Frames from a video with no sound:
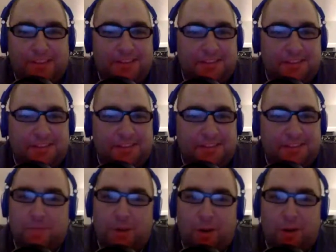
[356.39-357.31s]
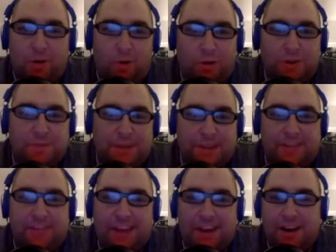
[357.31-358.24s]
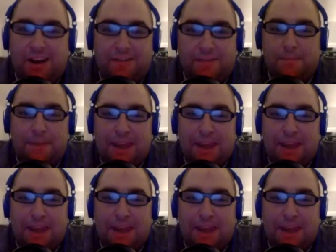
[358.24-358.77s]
giant killer Paul Goldschmidt stayed off